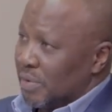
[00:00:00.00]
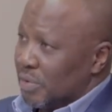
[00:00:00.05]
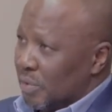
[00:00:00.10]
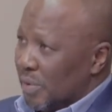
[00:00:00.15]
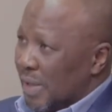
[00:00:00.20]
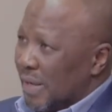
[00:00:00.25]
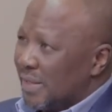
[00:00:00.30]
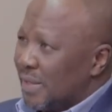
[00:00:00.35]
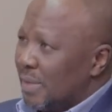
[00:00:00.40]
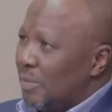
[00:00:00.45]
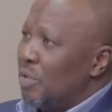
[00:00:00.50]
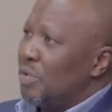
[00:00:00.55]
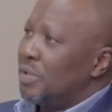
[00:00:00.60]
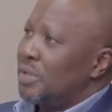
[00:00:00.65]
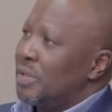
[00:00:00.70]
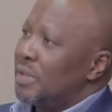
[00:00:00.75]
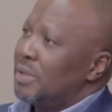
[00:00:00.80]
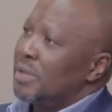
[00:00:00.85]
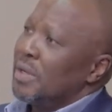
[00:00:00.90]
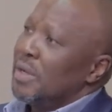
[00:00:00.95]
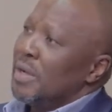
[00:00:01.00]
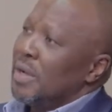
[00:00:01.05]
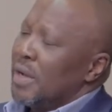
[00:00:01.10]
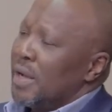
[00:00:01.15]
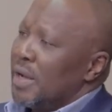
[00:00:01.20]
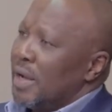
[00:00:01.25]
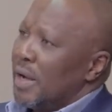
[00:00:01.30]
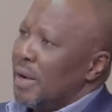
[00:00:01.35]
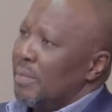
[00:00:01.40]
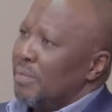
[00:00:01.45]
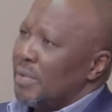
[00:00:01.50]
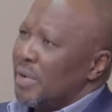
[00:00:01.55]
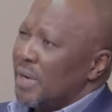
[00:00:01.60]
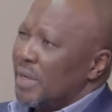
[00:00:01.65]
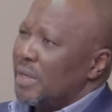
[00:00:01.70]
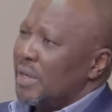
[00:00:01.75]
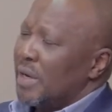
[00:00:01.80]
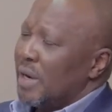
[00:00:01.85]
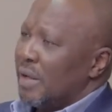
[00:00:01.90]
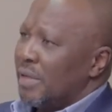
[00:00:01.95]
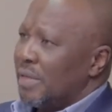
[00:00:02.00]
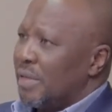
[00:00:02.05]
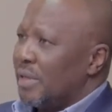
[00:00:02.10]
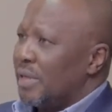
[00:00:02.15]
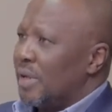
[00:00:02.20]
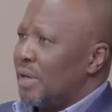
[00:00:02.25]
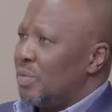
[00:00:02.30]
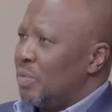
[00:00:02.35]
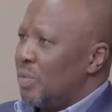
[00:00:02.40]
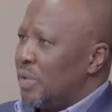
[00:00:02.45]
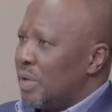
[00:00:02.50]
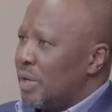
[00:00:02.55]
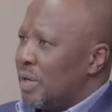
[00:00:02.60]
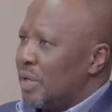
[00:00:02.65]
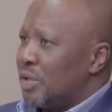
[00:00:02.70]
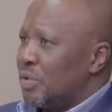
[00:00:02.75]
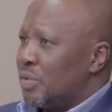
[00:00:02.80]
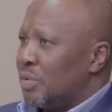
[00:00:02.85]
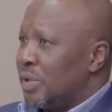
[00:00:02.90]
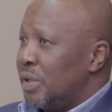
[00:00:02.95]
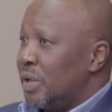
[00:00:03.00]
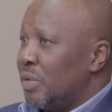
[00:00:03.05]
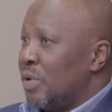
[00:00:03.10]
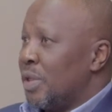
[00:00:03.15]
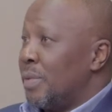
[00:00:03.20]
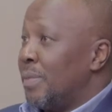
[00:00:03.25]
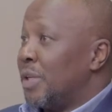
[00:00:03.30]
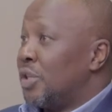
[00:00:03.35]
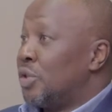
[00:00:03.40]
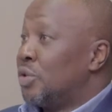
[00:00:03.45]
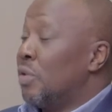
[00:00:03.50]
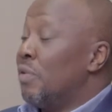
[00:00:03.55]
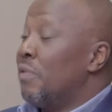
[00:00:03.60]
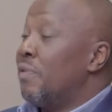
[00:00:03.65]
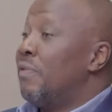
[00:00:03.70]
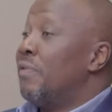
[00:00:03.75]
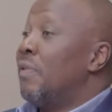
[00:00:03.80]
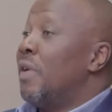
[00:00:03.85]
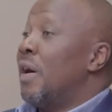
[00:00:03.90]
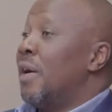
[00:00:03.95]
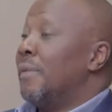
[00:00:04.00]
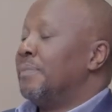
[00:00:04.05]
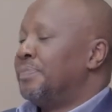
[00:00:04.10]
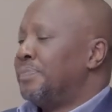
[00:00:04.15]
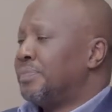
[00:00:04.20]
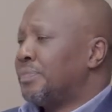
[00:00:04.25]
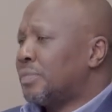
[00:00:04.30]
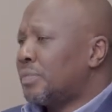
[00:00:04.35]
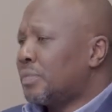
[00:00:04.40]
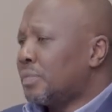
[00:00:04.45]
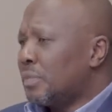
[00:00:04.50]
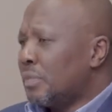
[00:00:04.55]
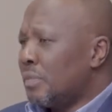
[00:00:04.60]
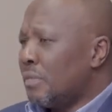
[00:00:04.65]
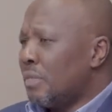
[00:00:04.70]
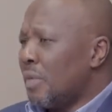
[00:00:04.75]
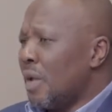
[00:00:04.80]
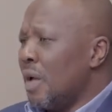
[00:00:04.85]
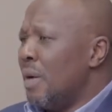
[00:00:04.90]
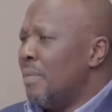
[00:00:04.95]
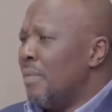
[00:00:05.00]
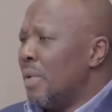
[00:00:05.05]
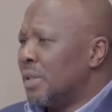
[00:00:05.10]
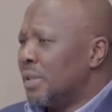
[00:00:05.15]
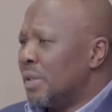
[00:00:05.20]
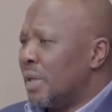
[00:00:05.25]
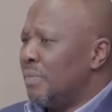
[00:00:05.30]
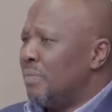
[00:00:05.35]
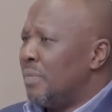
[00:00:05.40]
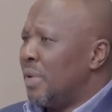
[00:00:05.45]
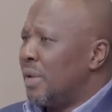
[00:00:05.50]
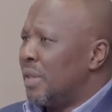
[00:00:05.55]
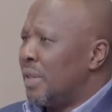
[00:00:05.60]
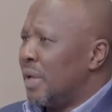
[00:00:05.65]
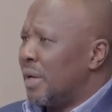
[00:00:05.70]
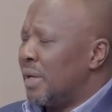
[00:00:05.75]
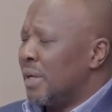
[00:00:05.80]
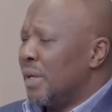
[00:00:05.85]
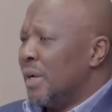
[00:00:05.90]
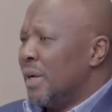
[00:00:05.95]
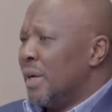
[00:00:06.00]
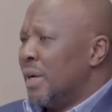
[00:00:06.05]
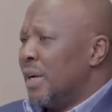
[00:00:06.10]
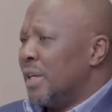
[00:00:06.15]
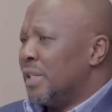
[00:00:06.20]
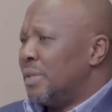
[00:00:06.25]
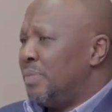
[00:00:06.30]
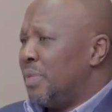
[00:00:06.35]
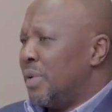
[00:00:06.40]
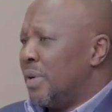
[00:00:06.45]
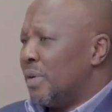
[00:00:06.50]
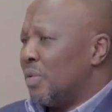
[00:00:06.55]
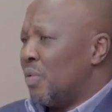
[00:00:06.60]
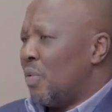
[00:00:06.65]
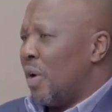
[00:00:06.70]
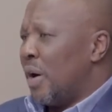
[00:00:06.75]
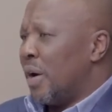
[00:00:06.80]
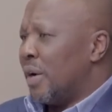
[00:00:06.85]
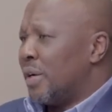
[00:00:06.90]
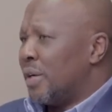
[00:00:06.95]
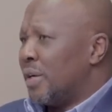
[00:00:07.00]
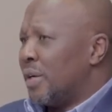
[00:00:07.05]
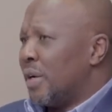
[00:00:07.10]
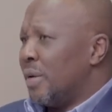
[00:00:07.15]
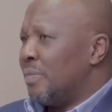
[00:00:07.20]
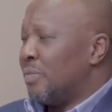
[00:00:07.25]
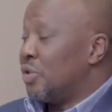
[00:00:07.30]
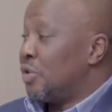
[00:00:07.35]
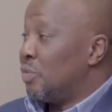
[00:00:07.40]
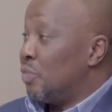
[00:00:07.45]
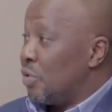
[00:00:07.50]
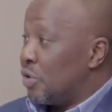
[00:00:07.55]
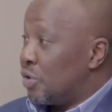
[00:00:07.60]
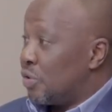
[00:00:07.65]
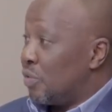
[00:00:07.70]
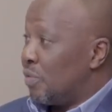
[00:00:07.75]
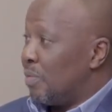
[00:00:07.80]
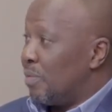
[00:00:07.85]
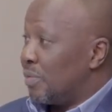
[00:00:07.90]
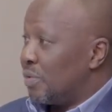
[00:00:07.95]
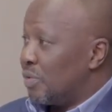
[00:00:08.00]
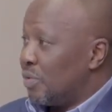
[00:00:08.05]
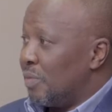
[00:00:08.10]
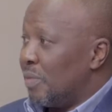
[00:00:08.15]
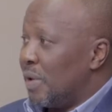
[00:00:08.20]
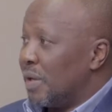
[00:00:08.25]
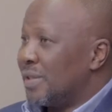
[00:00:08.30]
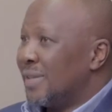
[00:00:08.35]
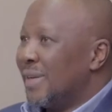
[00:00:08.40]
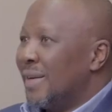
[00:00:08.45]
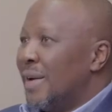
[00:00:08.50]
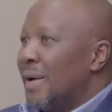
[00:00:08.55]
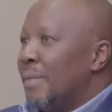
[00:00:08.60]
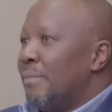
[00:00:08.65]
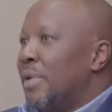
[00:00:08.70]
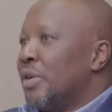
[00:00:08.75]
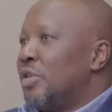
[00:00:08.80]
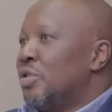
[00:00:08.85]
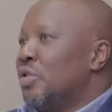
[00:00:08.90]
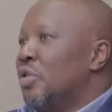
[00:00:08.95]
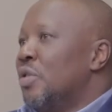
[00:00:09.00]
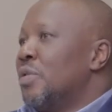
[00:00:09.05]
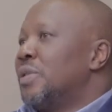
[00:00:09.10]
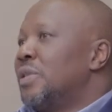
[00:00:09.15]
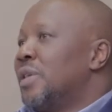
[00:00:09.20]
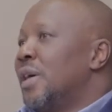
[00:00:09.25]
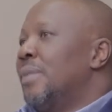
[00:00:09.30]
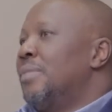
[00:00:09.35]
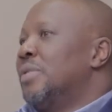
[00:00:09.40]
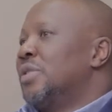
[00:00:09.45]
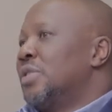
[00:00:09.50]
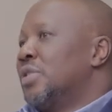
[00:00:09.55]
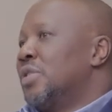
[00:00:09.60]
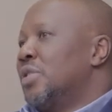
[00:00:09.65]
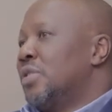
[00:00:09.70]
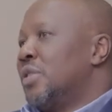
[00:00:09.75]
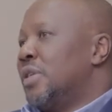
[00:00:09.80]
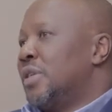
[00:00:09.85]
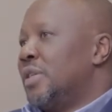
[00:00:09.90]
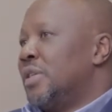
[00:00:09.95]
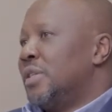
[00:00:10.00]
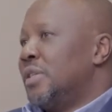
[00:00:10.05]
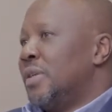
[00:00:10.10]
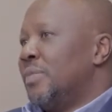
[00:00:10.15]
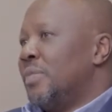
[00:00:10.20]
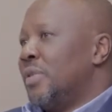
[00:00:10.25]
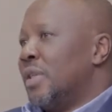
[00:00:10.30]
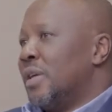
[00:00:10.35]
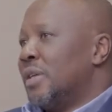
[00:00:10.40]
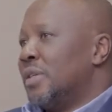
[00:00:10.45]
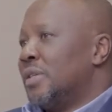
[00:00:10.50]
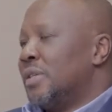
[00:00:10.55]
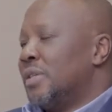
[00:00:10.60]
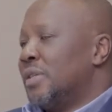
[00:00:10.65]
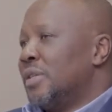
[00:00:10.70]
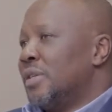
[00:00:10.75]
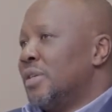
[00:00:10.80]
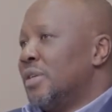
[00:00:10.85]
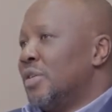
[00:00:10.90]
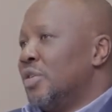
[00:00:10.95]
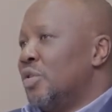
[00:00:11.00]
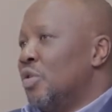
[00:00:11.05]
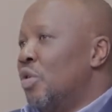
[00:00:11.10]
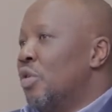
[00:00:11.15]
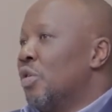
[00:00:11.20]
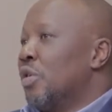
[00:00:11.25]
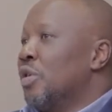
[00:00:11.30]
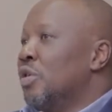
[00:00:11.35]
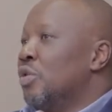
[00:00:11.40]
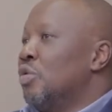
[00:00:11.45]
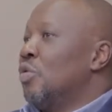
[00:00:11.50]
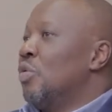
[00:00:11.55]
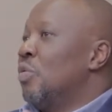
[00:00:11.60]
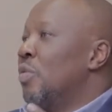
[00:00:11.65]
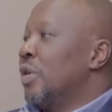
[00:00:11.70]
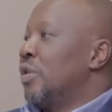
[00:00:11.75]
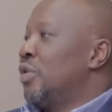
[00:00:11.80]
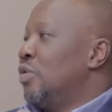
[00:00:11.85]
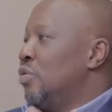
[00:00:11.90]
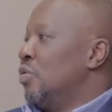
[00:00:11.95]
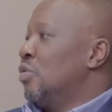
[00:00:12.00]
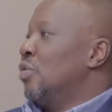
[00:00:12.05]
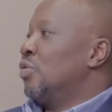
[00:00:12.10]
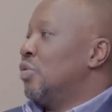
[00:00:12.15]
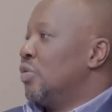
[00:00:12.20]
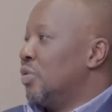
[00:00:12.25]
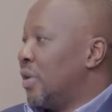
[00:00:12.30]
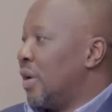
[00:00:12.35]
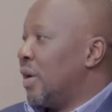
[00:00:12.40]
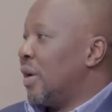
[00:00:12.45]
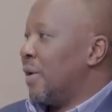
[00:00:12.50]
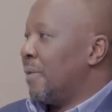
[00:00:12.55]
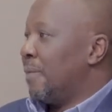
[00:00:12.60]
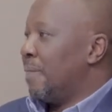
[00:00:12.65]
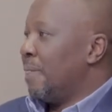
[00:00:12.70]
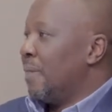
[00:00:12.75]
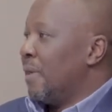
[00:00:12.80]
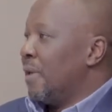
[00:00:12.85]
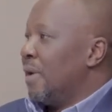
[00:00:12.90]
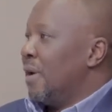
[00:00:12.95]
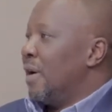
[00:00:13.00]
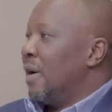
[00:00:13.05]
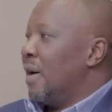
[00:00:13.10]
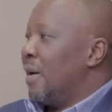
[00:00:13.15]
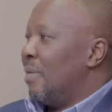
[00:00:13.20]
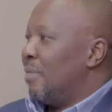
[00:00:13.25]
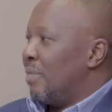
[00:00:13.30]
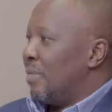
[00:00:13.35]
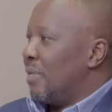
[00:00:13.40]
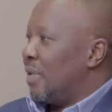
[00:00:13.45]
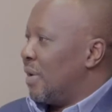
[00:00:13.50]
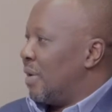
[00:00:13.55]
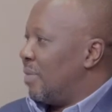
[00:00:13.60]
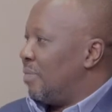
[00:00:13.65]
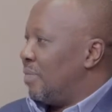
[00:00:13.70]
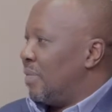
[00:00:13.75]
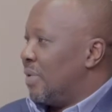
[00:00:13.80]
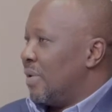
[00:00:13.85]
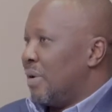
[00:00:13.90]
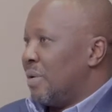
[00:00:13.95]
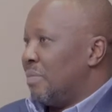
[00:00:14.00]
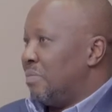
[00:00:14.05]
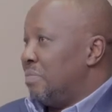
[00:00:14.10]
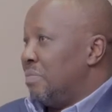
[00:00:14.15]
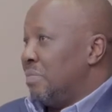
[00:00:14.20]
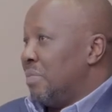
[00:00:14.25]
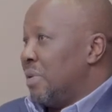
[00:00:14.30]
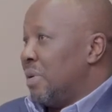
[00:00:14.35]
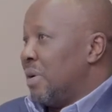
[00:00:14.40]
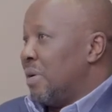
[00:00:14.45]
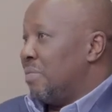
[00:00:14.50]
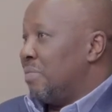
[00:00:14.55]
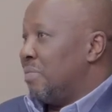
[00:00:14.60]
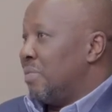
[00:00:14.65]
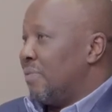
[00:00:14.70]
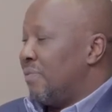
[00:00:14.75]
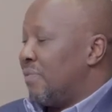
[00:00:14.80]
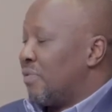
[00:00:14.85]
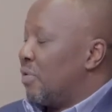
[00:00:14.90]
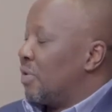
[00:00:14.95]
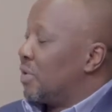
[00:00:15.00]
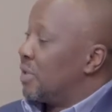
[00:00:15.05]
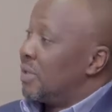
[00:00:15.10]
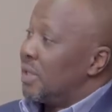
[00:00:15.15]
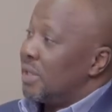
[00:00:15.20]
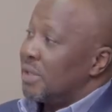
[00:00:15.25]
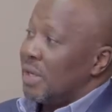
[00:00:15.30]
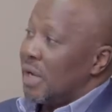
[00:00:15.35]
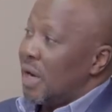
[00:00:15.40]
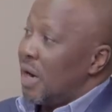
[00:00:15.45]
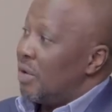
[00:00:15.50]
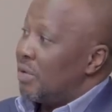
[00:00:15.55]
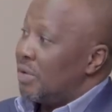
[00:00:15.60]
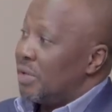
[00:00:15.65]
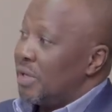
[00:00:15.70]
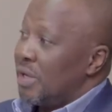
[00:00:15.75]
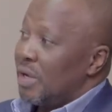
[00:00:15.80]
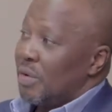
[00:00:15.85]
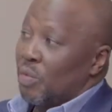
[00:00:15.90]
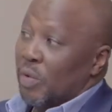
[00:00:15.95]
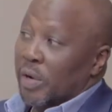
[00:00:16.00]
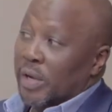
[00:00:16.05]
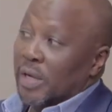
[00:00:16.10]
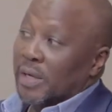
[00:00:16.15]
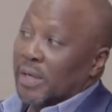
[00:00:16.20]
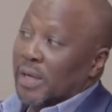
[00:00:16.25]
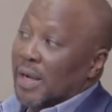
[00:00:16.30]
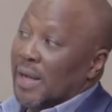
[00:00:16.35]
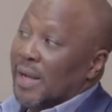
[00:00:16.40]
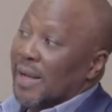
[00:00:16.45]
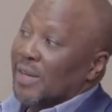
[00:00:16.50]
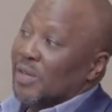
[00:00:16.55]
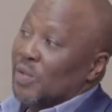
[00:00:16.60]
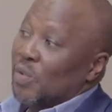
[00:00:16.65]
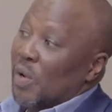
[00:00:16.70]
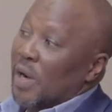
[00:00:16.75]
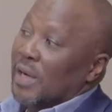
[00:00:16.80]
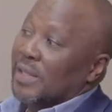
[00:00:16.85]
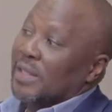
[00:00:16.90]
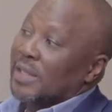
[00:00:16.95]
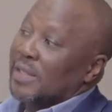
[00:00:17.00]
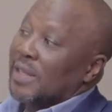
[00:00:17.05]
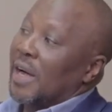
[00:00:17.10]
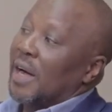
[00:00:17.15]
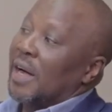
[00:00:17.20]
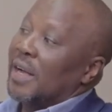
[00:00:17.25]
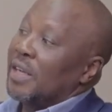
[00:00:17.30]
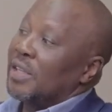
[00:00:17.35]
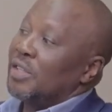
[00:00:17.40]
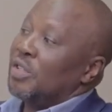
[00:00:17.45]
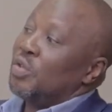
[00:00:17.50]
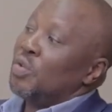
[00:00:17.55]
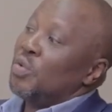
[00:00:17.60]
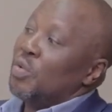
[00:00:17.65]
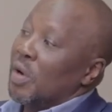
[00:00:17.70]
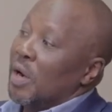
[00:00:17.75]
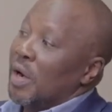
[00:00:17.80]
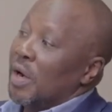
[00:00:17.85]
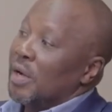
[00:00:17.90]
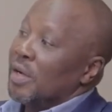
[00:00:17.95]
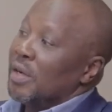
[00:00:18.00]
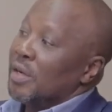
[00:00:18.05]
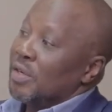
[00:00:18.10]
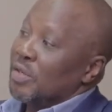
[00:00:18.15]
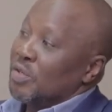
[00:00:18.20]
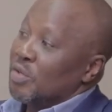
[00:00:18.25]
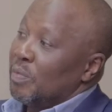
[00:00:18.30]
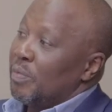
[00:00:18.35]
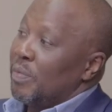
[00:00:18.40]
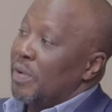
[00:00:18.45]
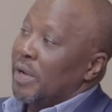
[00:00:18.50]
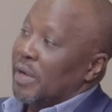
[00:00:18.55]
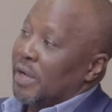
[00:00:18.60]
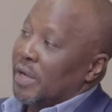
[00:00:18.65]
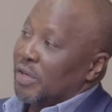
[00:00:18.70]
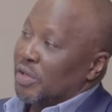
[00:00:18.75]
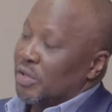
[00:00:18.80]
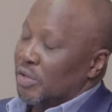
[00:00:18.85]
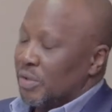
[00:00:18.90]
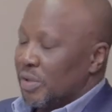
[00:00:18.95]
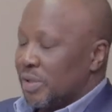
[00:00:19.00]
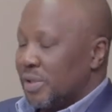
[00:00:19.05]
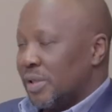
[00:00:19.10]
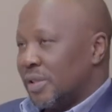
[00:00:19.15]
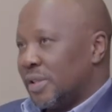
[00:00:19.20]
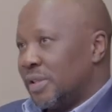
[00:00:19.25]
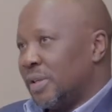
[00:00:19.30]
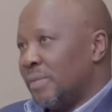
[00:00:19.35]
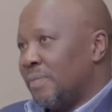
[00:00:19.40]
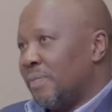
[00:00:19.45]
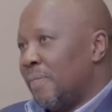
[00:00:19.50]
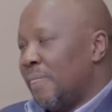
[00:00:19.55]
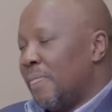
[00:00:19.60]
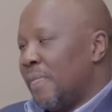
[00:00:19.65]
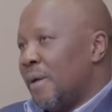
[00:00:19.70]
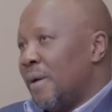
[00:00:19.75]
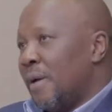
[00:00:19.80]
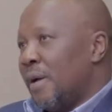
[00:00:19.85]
So that's the most um, critical thing that we needed to deal with. But so far, I must admit that mm-hmm. it's been quite um, smooth so, so much. But you know, cybersecurity, Jimmy, this uh-huh. you only know what you know today. Um, the, the, the, the fraudsters are out there working twice as hard as you are You're to right. break into your system. You're right.